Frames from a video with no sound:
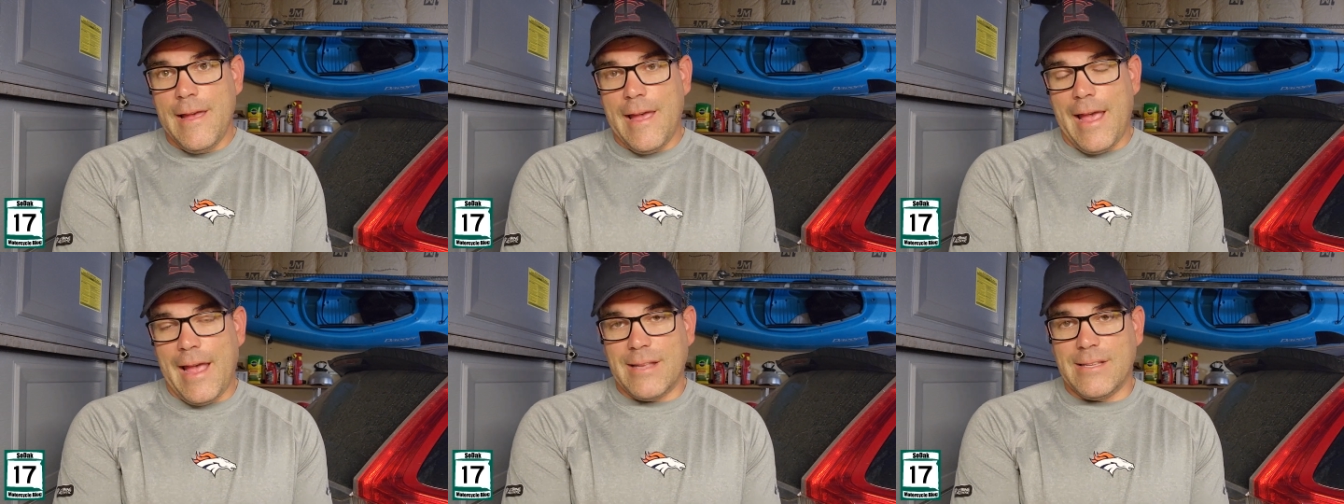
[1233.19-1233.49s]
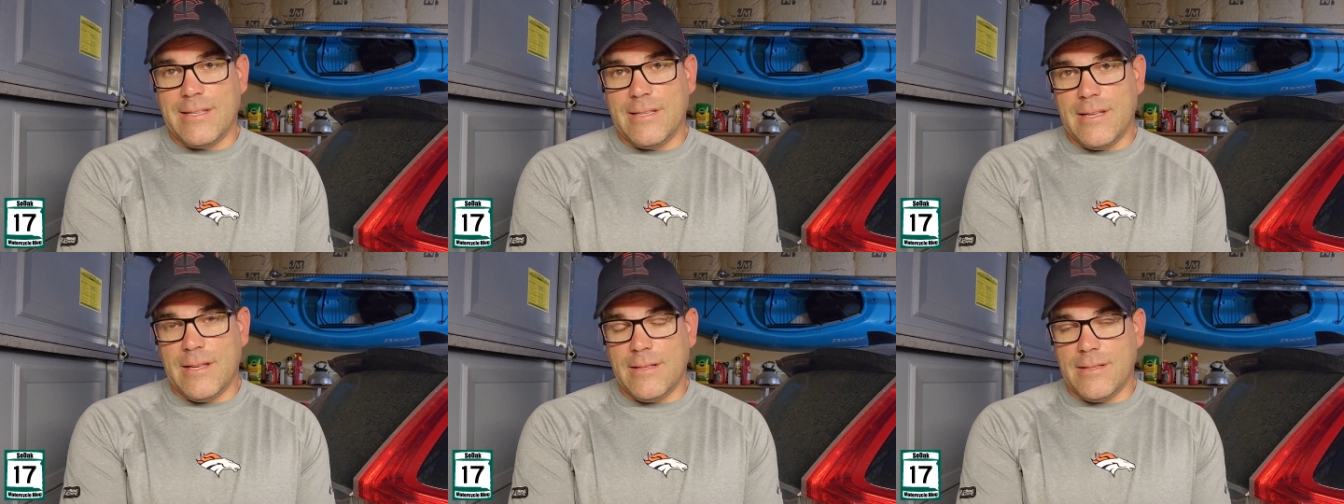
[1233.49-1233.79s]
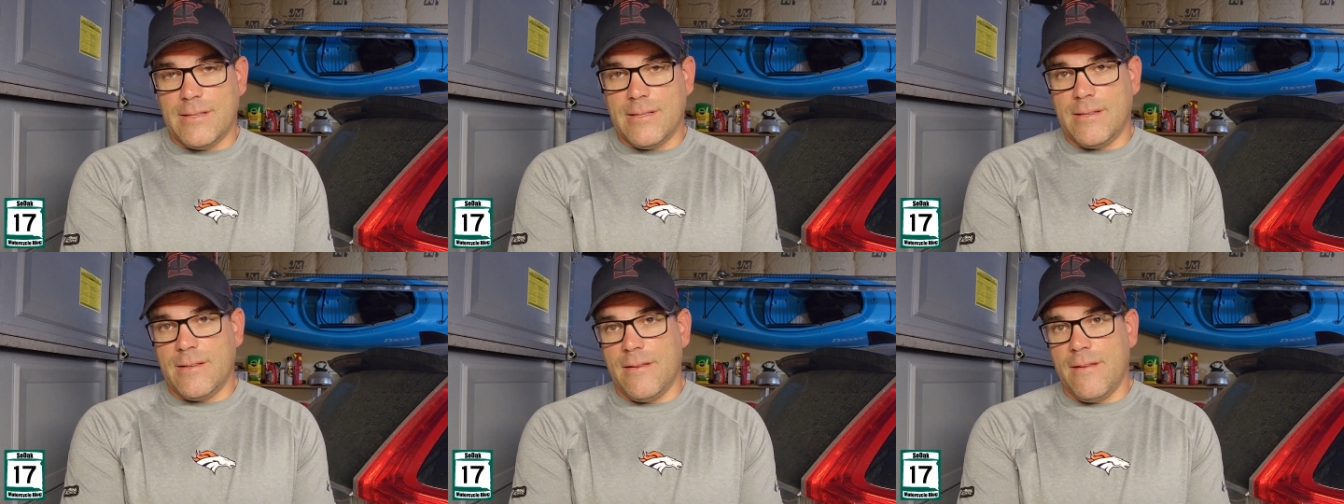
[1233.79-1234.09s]

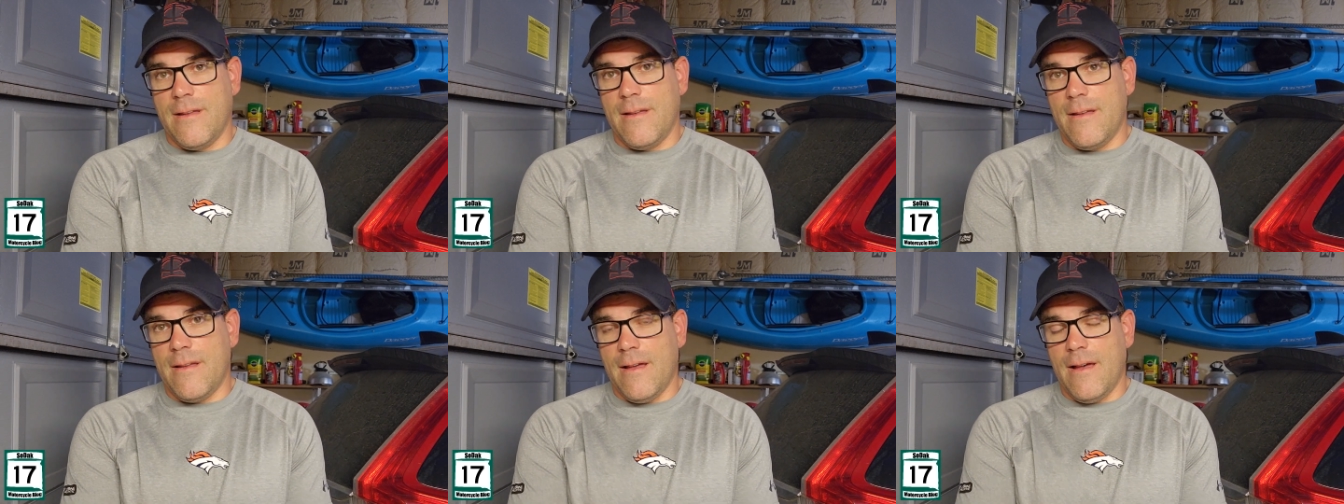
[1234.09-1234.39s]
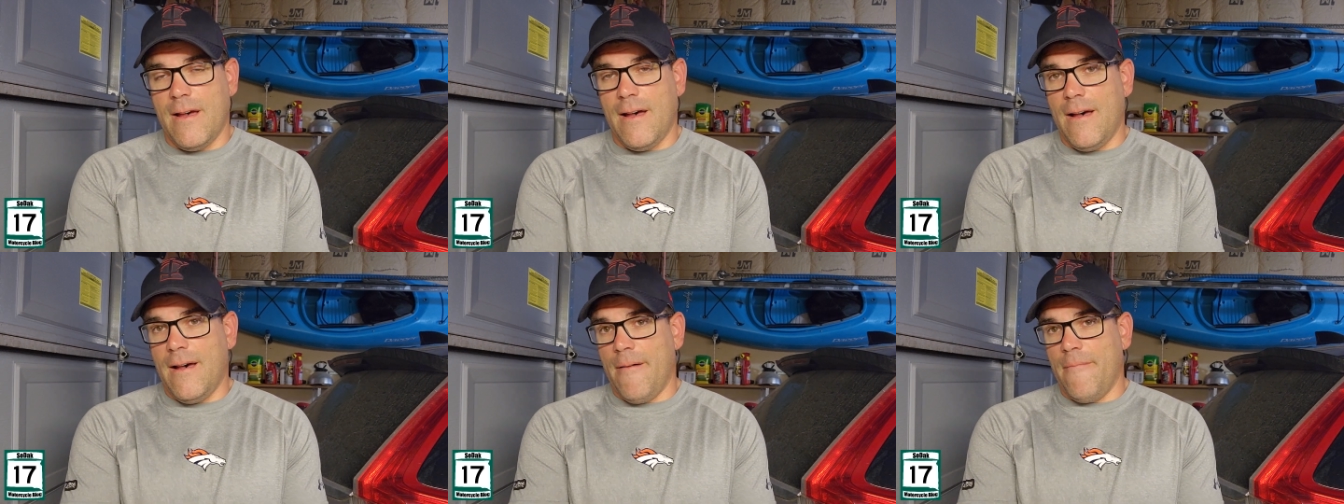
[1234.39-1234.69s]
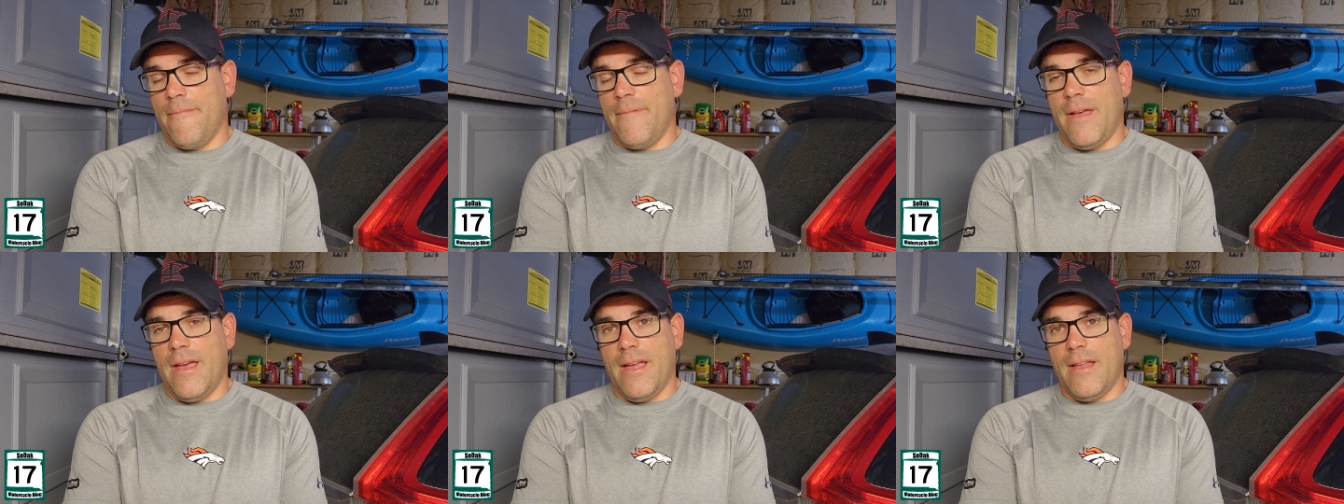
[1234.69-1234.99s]
incidents,
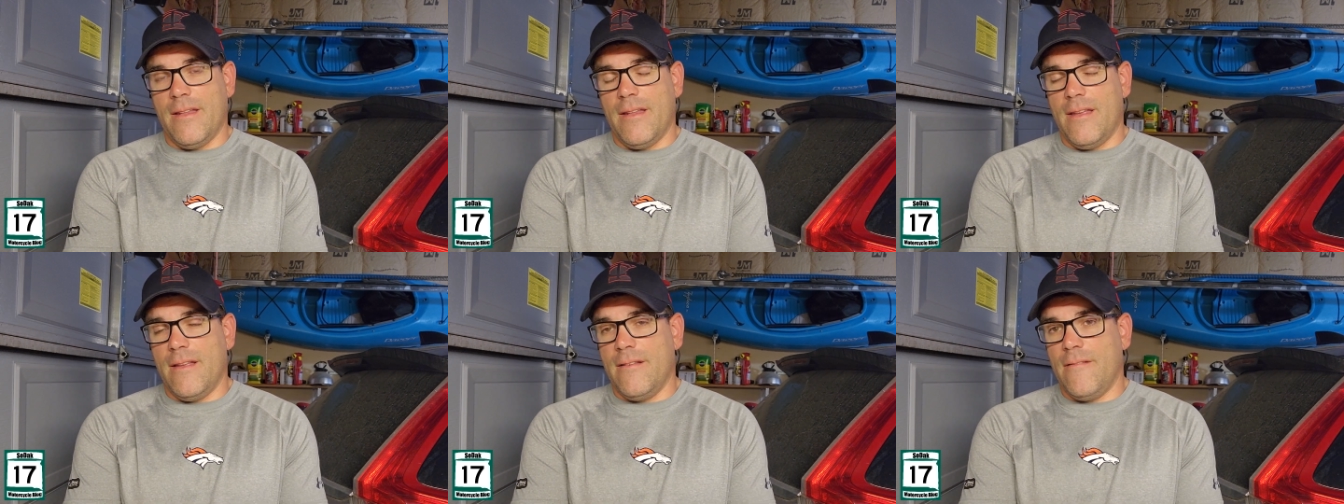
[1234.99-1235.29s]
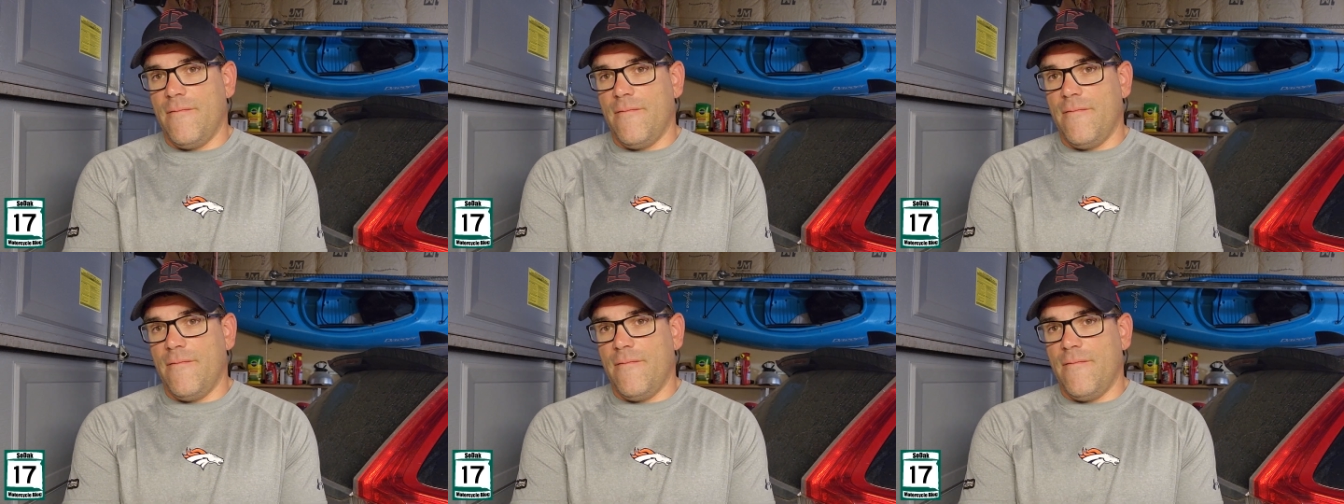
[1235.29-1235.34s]
um, and